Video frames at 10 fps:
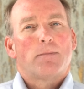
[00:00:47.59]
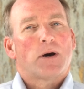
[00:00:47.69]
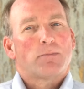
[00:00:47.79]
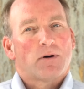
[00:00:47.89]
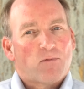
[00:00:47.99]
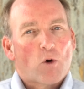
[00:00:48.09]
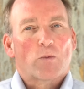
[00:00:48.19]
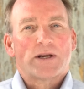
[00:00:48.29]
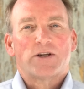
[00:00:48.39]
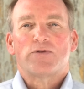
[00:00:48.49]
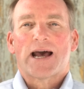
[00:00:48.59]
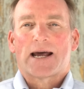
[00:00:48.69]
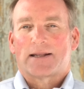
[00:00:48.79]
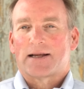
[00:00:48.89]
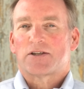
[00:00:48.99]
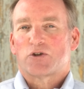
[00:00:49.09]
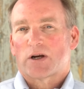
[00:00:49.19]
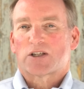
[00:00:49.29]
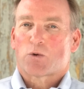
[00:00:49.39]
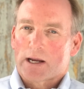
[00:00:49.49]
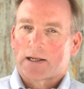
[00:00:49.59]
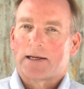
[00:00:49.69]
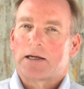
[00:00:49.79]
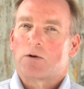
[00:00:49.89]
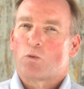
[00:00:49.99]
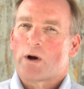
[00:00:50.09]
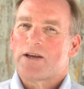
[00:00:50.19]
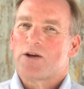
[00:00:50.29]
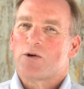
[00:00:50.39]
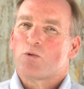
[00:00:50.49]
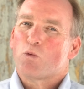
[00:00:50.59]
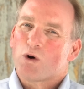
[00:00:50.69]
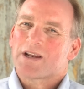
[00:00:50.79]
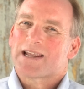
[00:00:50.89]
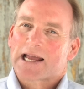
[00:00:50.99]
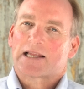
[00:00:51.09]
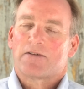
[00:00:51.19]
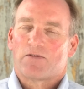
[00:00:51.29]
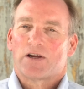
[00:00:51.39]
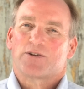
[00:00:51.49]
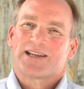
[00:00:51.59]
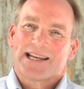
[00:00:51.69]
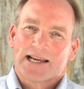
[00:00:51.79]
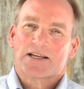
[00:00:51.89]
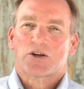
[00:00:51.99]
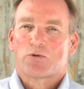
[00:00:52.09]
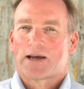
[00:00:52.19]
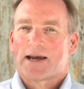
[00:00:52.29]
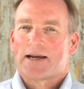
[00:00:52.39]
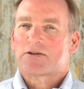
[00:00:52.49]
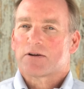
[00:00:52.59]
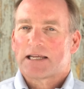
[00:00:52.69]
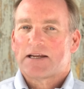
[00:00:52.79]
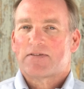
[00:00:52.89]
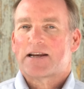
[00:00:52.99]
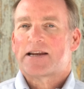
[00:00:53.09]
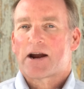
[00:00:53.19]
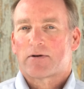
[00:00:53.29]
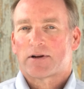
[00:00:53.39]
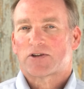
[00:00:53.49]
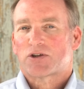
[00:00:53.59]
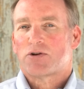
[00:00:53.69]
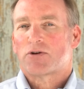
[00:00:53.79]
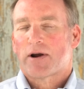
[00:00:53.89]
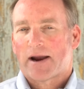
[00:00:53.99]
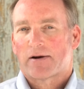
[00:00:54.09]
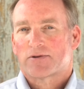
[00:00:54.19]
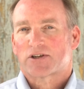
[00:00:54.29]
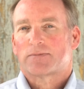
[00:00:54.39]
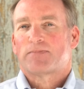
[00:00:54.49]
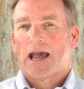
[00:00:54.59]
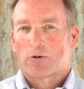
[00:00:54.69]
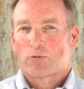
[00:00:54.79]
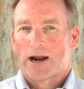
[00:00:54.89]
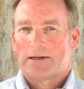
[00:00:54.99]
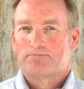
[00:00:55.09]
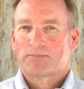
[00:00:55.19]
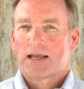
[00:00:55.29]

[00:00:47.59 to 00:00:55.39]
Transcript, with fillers: But before we do that, let's address quickly when you would likely feel it is okay to leave an inheritance to your heirs outright.